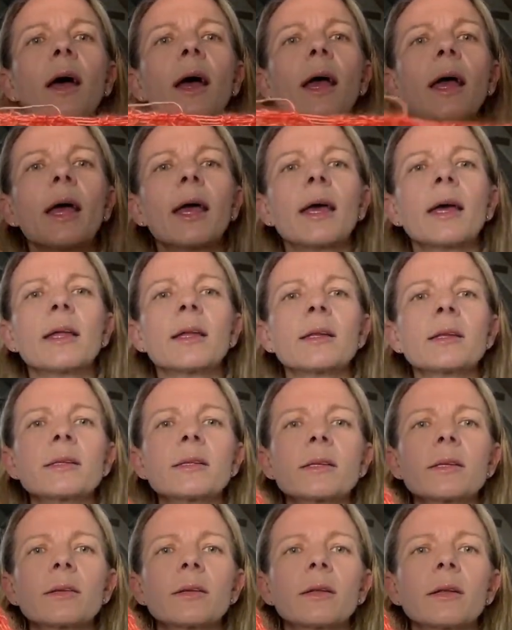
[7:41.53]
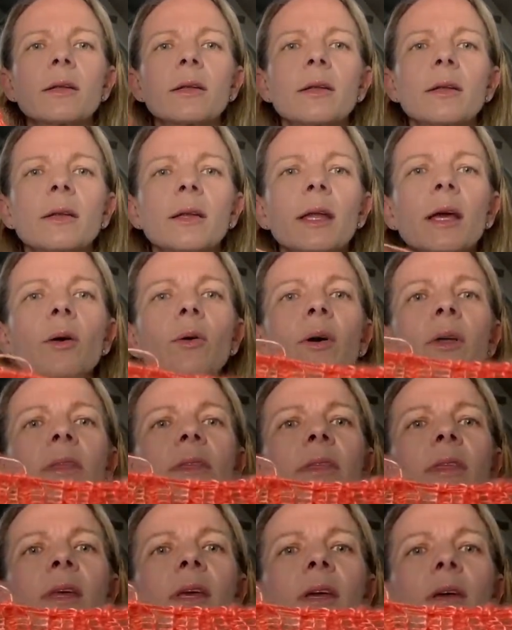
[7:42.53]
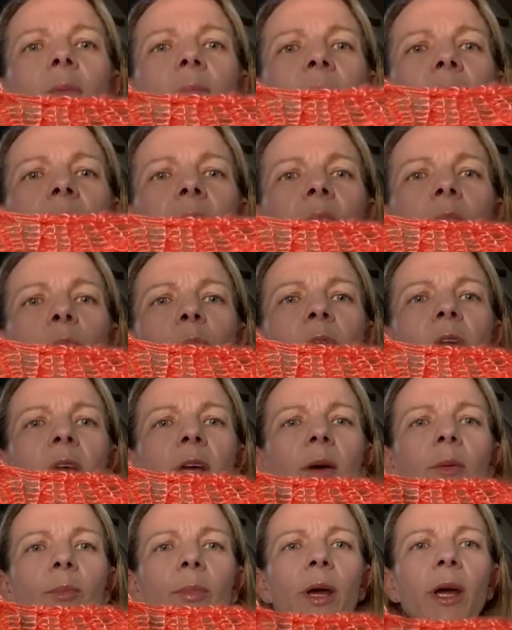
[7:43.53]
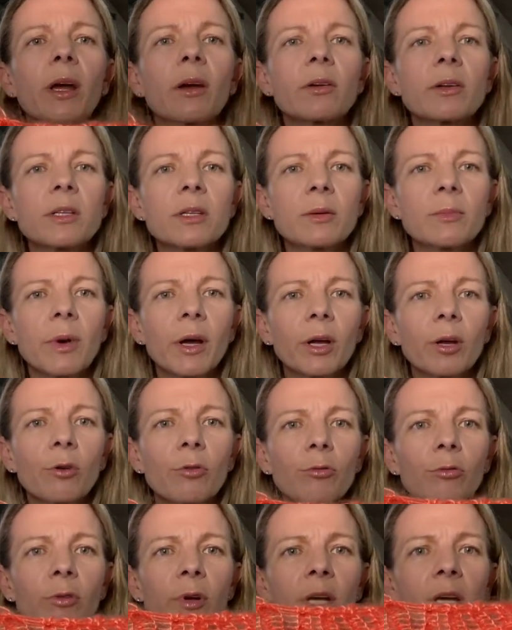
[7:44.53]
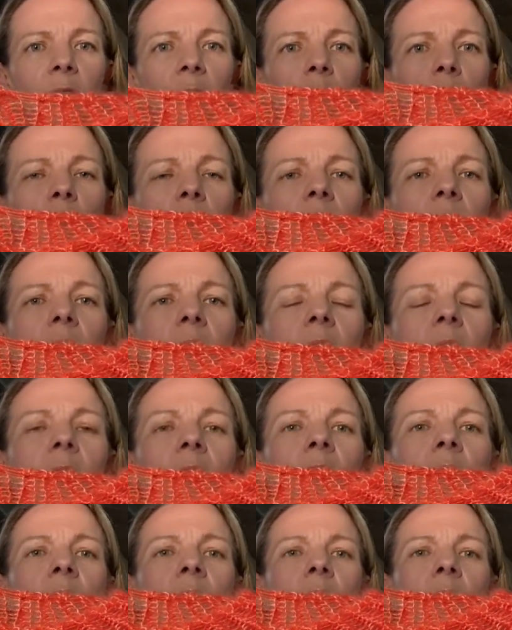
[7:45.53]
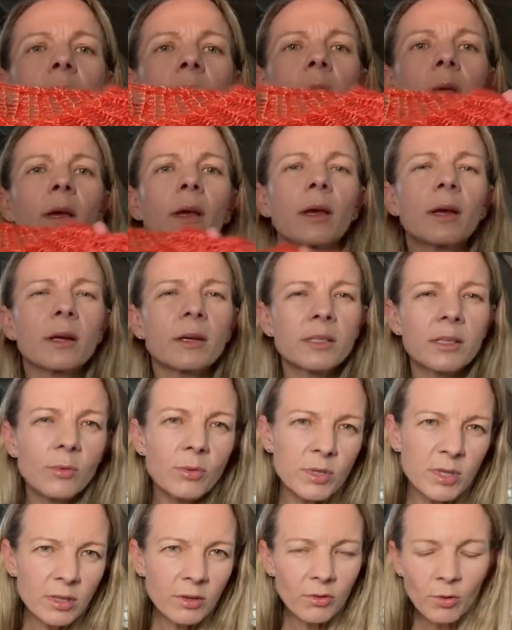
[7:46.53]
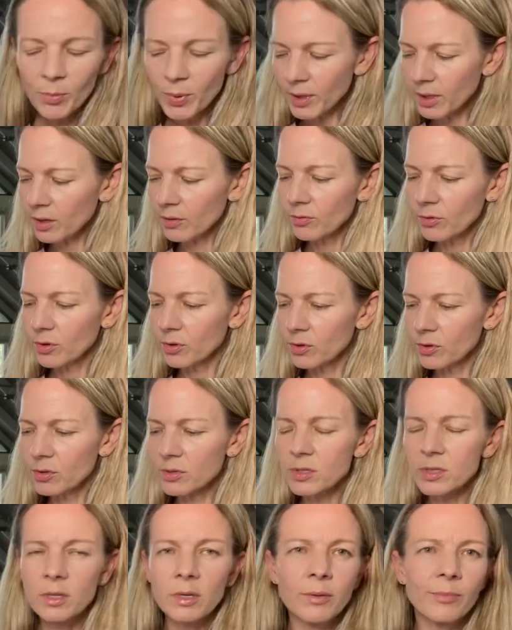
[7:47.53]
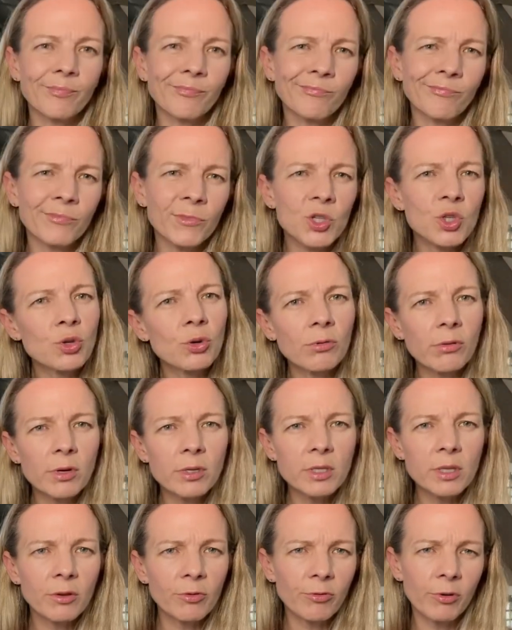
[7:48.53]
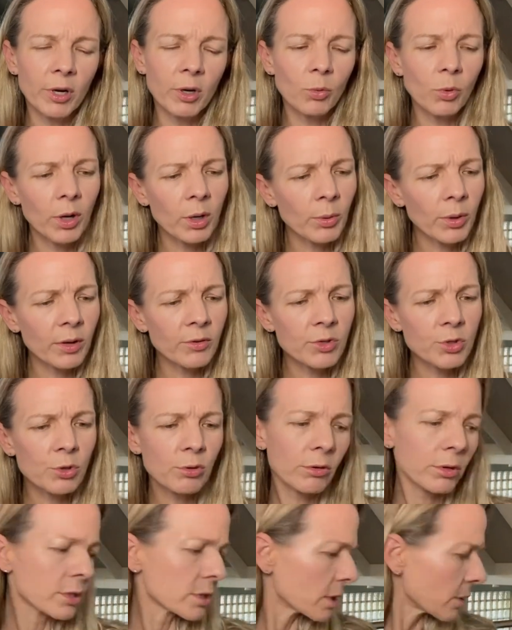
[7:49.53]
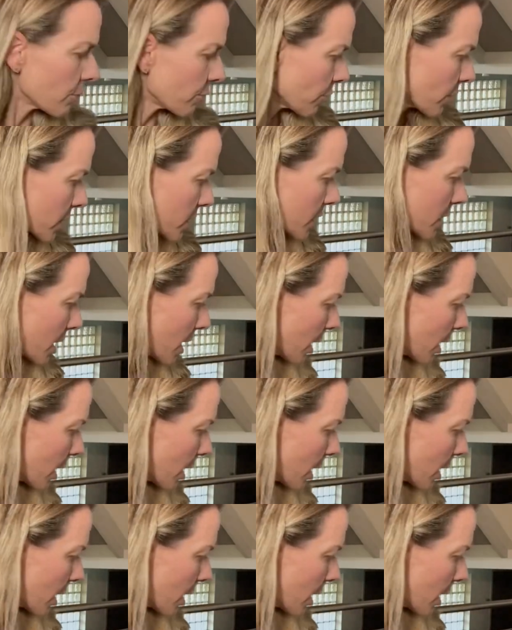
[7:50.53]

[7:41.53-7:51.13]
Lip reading: And now I think about it, and when I compare it to my green one, because I was sort of a bit confused, short rows in the front, why do we have short rows in the front?